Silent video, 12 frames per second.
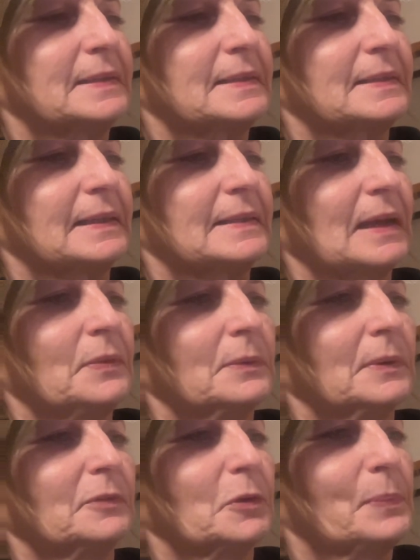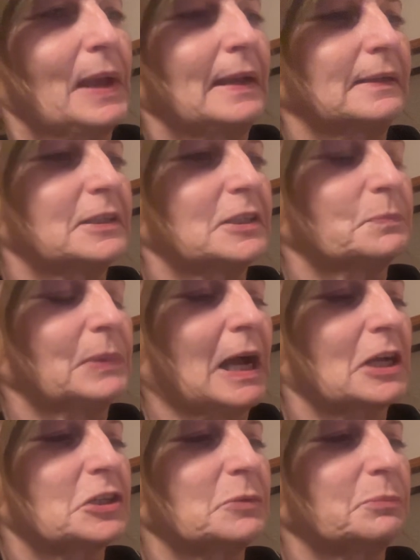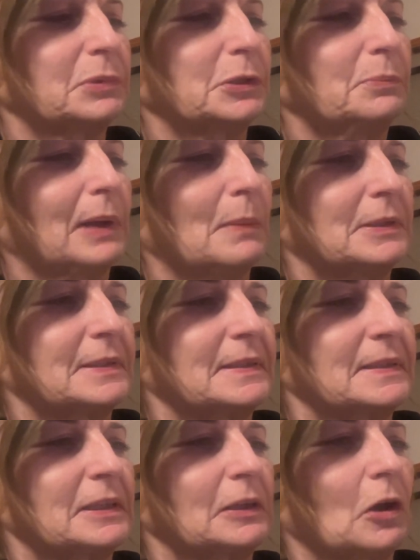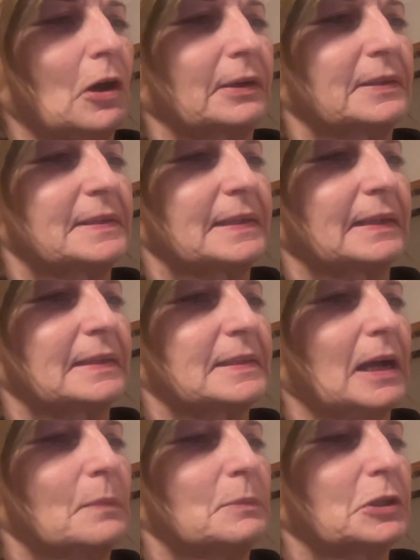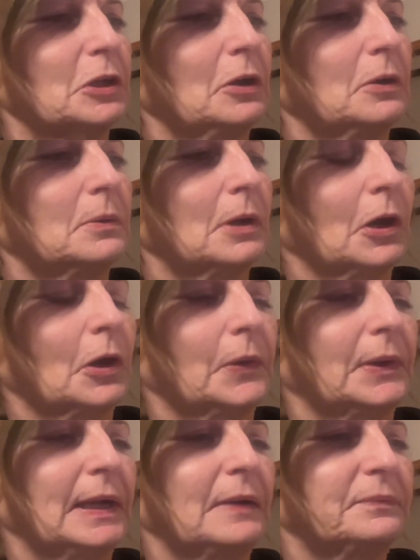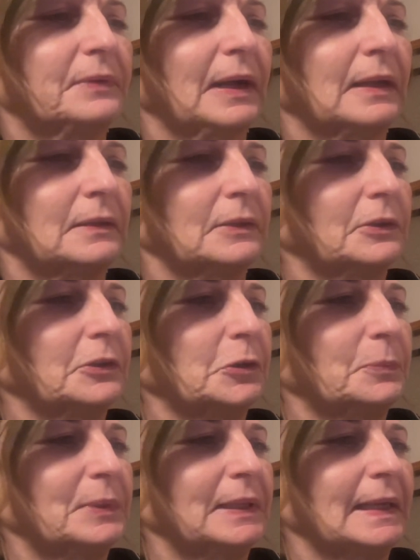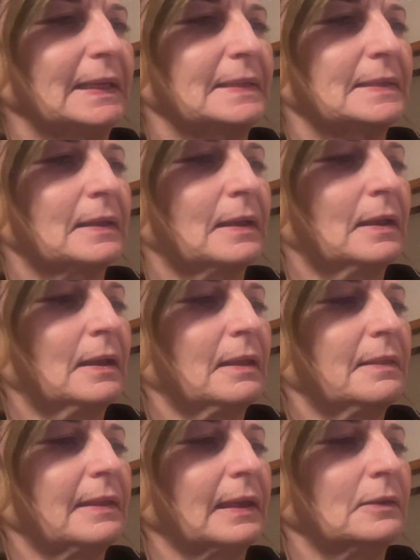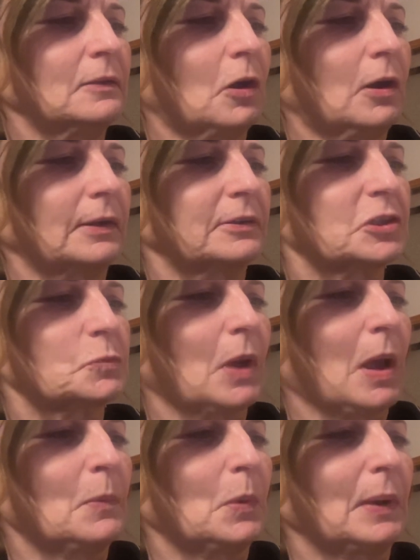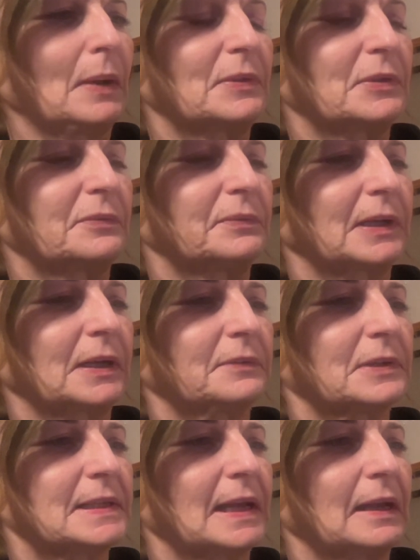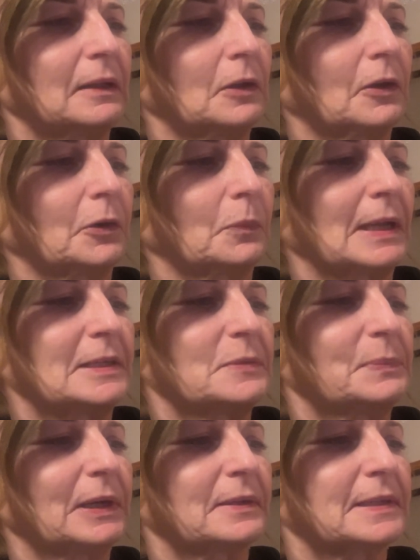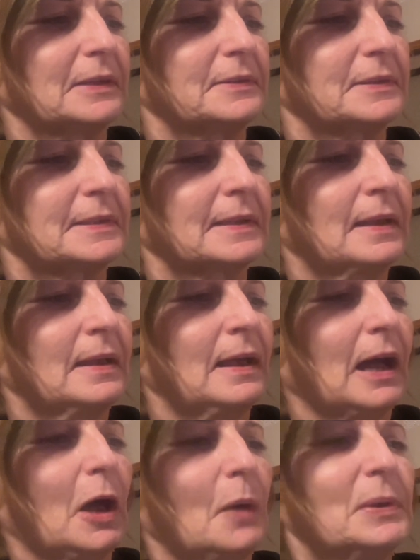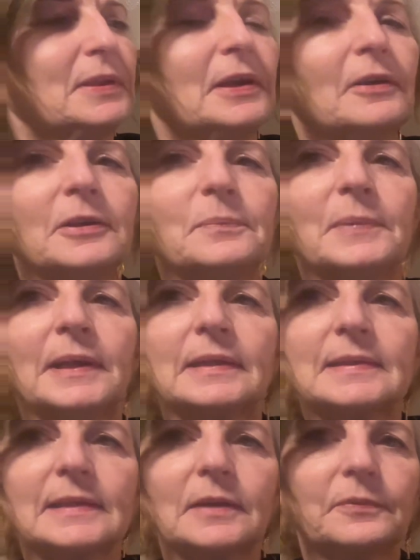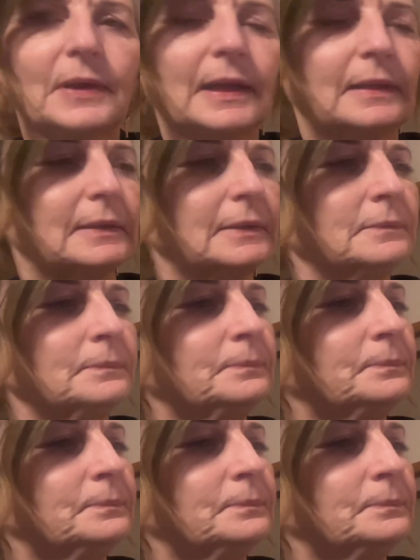slid down the riverbank and splashed and blew bubbles until Otter said it's time to go. Hurry up, Franklin, or you'll be late. Then Otter swam away with a flick of her tail on her way to Bear's house. I'll be there in a minute, said Franklin.